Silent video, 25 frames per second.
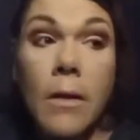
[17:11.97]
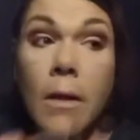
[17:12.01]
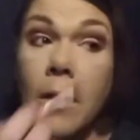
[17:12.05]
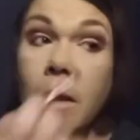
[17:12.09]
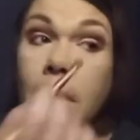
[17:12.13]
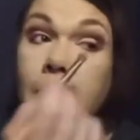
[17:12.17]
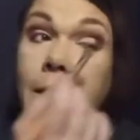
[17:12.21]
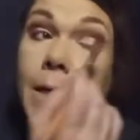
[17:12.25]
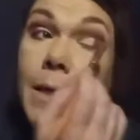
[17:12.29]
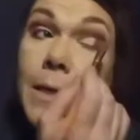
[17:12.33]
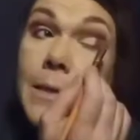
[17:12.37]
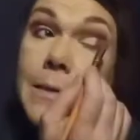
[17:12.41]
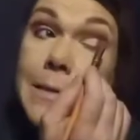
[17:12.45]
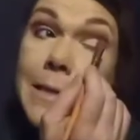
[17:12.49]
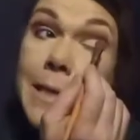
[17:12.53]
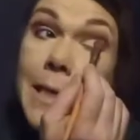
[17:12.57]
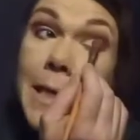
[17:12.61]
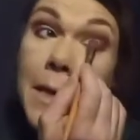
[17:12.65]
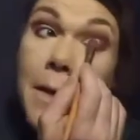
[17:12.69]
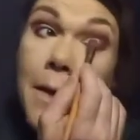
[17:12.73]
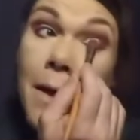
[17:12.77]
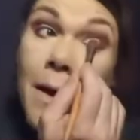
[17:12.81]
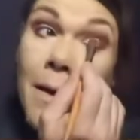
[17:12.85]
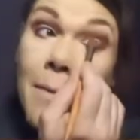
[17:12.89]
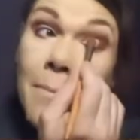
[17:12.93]
Like I
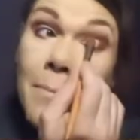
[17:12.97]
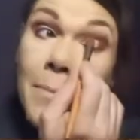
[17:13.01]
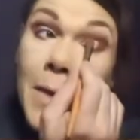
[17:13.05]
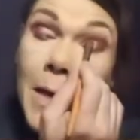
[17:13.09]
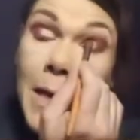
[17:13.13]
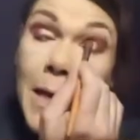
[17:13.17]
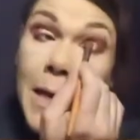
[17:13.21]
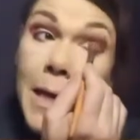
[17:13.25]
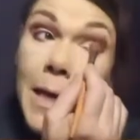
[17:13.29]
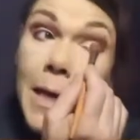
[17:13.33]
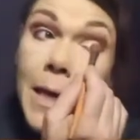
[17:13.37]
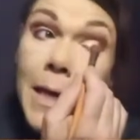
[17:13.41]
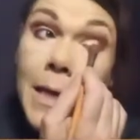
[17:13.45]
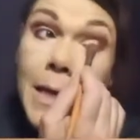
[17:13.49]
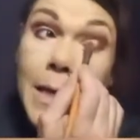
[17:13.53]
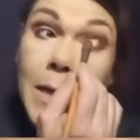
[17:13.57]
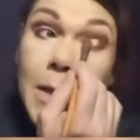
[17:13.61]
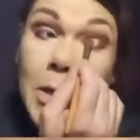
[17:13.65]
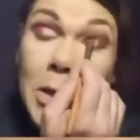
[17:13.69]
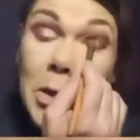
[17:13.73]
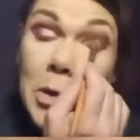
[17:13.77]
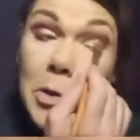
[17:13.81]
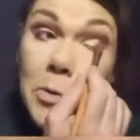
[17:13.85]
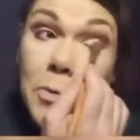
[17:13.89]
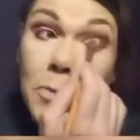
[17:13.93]
said, I'm not a
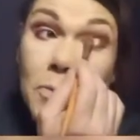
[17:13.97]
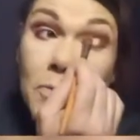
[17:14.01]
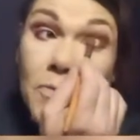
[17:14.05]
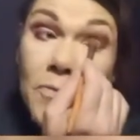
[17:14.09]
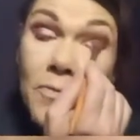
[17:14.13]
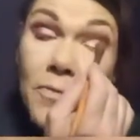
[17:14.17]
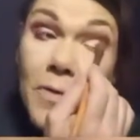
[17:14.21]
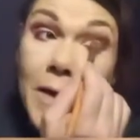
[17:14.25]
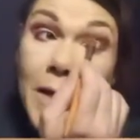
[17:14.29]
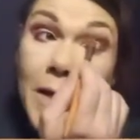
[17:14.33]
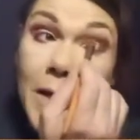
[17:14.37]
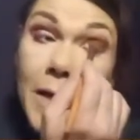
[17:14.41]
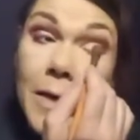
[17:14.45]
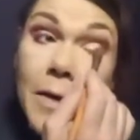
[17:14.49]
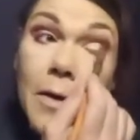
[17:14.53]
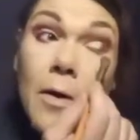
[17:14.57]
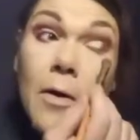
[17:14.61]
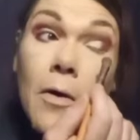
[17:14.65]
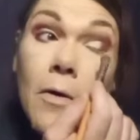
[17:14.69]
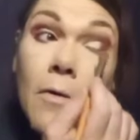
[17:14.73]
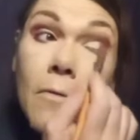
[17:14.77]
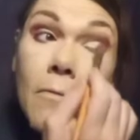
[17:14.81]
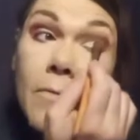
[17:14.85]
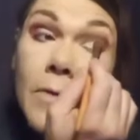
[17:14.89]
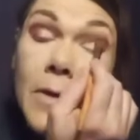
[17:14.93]
huge fan
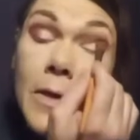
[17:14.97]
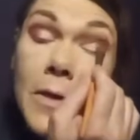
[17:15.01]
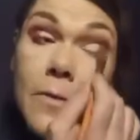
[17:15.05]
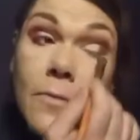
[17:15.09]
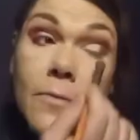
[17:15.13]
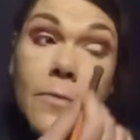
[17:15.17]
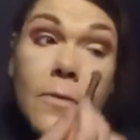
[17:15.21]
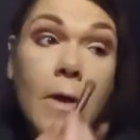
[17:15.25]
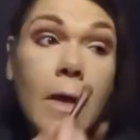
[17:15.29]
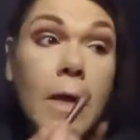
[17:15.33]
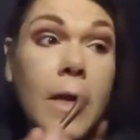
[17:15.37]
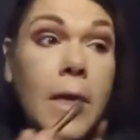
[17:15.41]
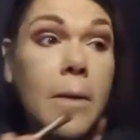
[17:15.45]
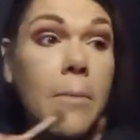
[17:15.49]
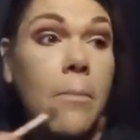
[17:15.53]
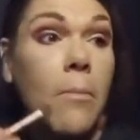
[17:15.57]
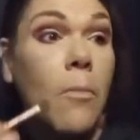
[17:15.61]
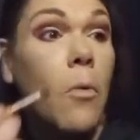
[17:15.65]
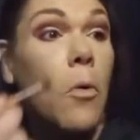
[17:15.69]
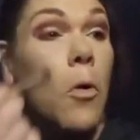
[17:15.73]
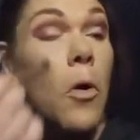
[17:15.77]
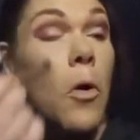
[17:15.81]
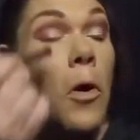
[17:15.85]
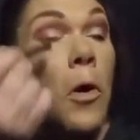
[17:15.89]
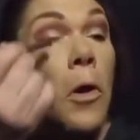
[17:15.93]
of his
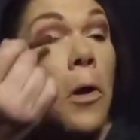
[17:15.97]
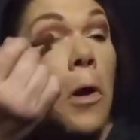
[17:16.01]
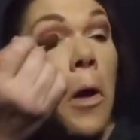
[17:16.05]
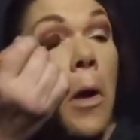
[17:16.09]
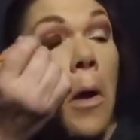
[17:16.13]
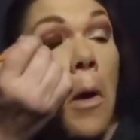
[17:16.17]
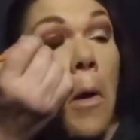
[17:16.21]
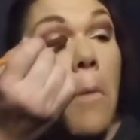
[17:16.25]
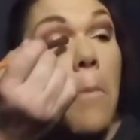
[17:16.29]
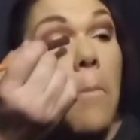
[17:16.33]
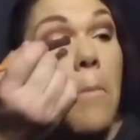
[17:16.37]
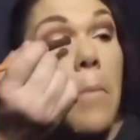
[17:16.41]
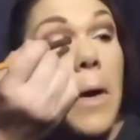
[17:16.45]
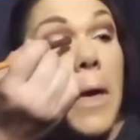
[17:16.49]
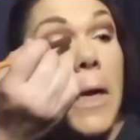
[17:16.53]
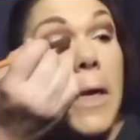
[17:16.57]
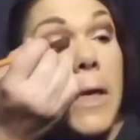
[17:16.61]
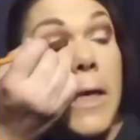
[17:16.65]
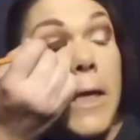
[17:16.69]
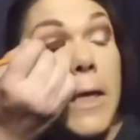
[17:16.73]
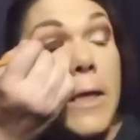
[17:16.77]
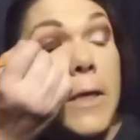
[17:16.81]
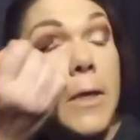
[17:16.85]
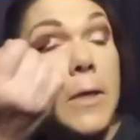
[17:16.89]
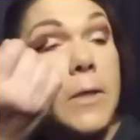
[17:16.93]
anymore, but
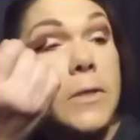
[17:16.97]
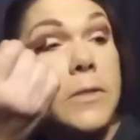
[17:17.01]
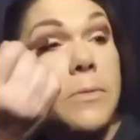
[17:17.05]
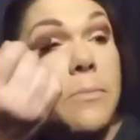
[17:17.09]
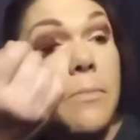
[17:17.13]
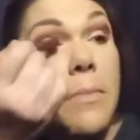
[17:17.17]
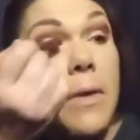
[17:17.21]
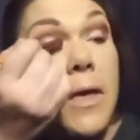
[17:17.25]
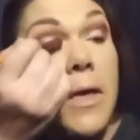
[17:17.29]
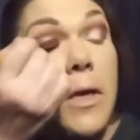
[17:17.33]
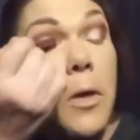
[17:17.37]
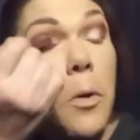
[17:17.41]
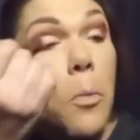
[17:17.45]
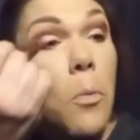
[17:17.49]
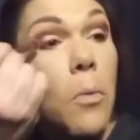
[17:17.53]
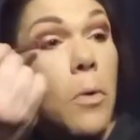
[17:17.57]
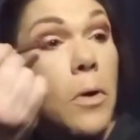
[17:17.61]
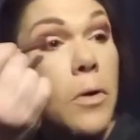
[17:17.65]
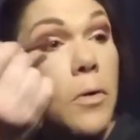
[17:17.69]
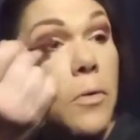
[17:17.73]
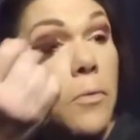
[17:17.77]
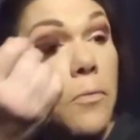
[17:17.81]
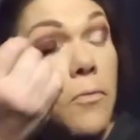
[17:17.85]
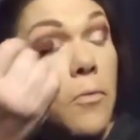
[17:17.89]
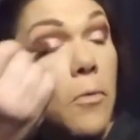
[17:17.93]
he does make
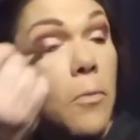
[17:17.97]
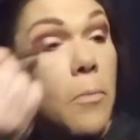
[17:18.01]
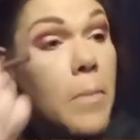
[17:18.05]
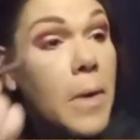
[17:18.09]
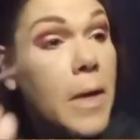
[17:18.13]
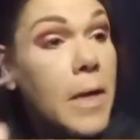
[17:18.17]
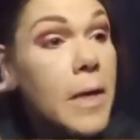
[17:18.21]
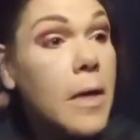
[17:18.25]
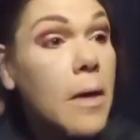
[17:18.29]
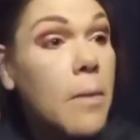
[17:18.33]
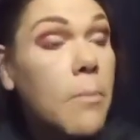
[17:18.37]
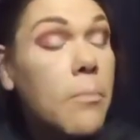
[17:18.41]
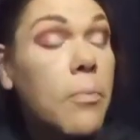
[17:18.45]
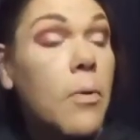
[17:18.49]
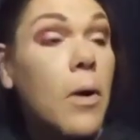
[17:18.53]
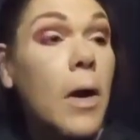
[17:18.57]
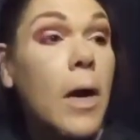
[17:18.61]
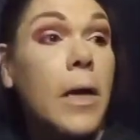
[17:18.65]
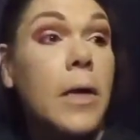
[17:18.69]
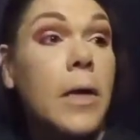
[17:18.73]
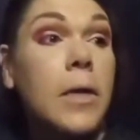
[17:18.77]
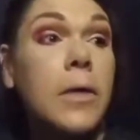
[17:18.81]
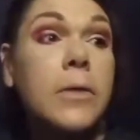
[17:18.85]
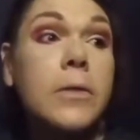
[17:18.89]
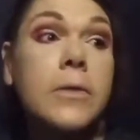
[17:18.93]
wonderful makeup
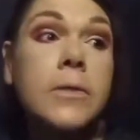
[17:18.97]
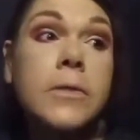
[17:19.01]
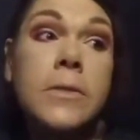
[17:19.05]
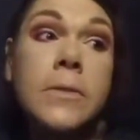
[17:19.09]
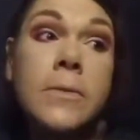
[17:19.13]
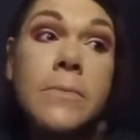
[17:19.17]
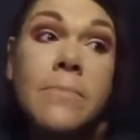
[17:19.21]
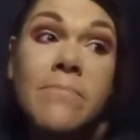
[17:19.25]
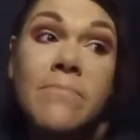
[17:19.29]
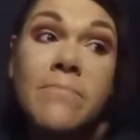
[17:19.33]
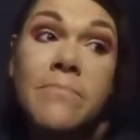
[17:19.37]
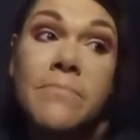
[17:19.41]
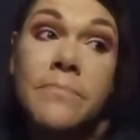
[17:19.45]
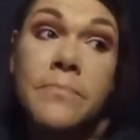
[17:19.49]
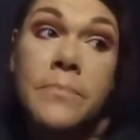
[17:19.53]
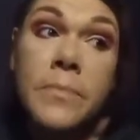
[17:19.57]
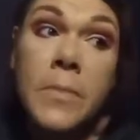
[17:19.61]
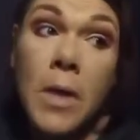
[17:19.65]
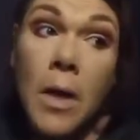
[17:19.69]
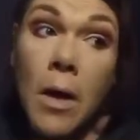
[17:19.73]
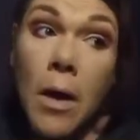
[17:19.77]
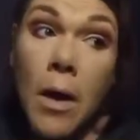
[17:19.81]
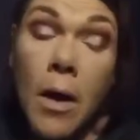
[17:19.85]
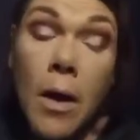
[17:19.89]
products.